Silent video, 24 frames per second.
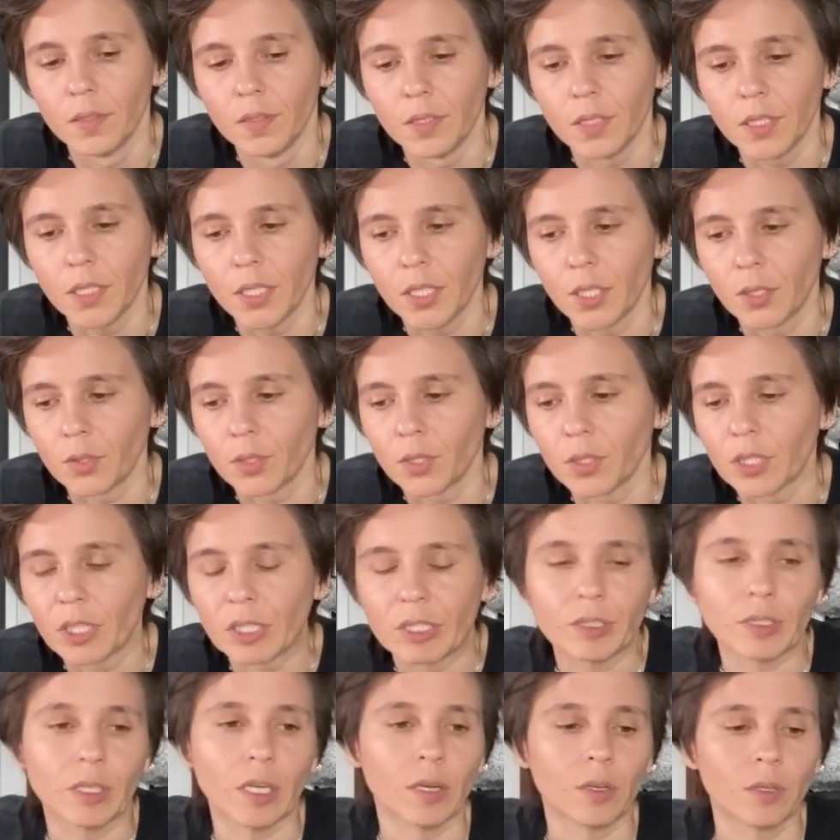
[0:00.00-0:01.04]
you know, you
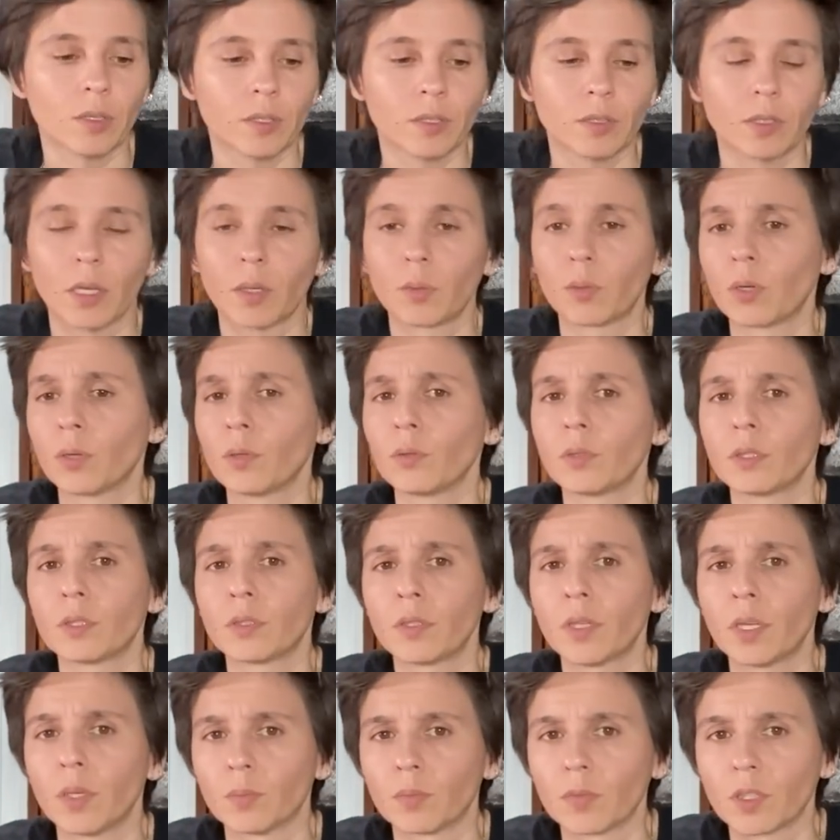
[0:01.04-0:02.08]
hear that all the time. Oh, it's
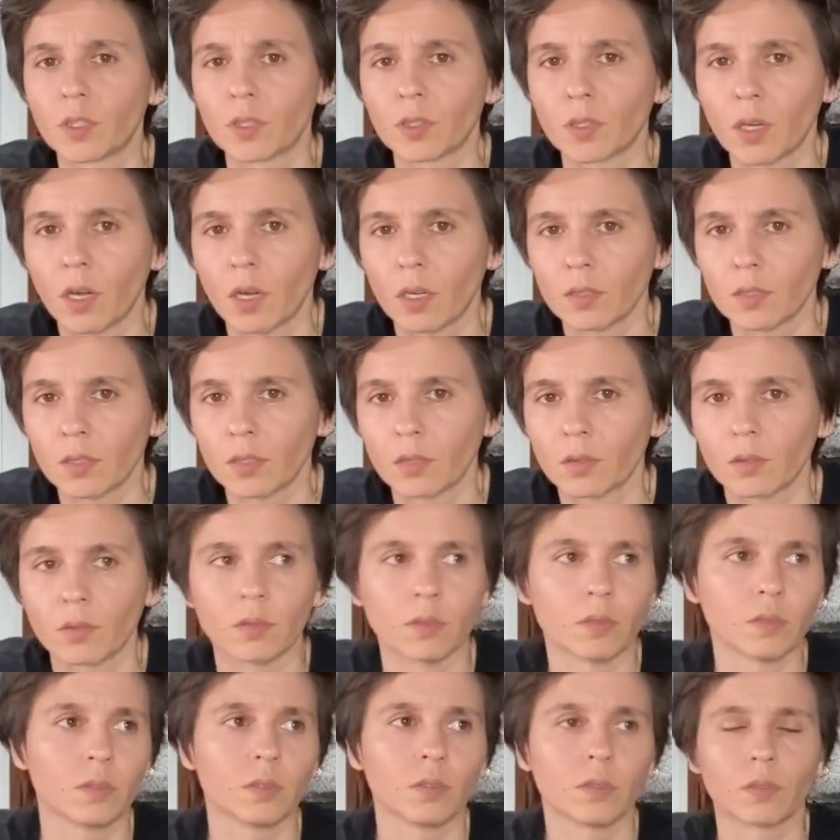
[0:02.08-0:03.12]
them, they're toxic,
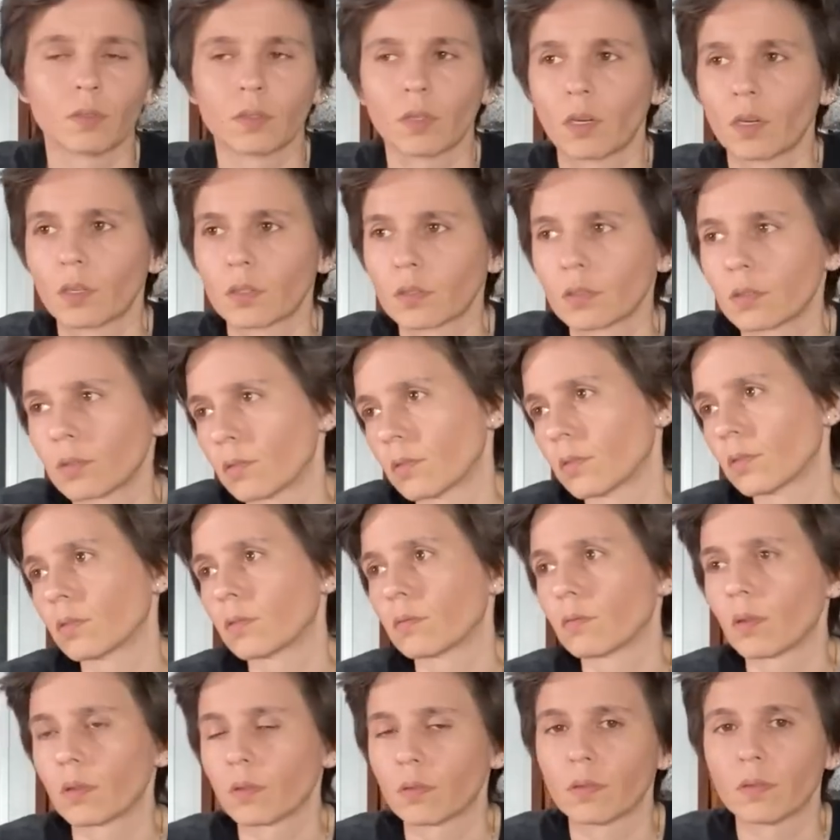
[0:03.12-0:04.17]
or you're toxic,
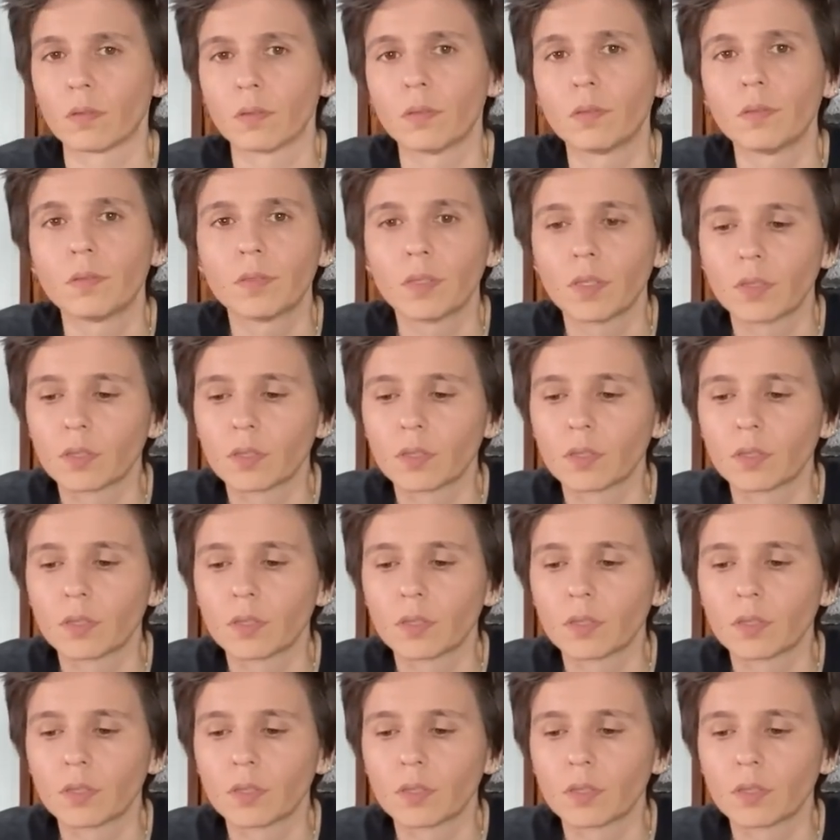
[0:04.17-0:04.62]
or no,